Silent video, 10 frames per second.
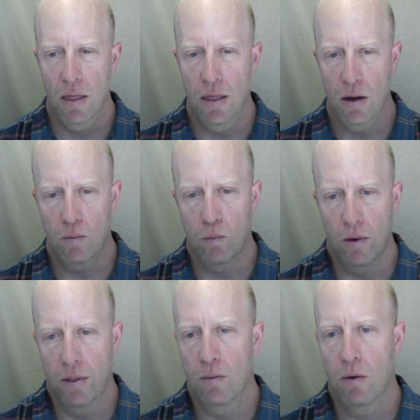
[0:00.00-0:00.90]
There were
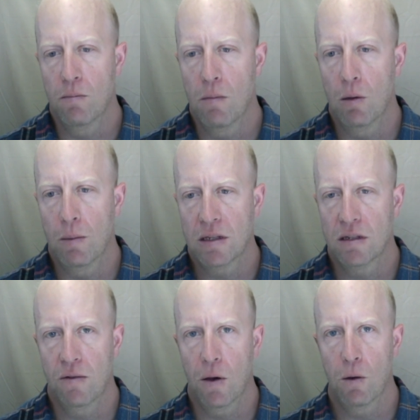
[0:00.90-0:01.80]
there were moments
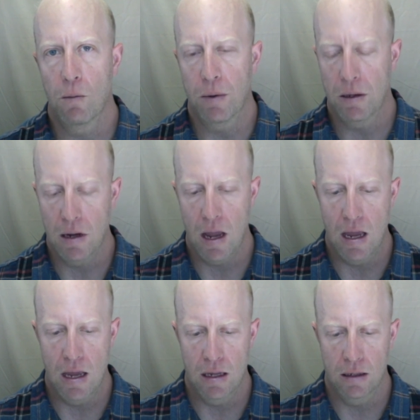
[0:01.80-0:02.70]
of hope and
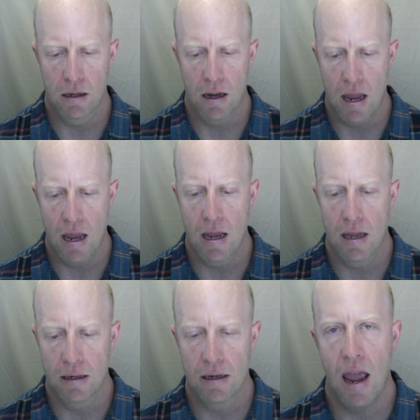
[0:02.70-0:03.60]
and
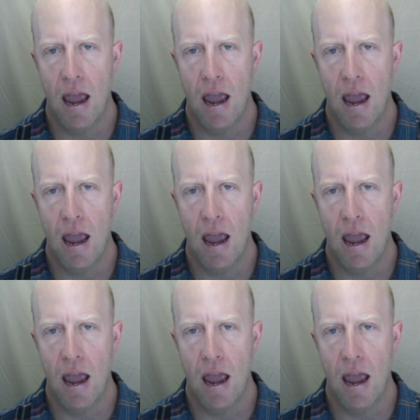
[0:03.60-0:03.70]
and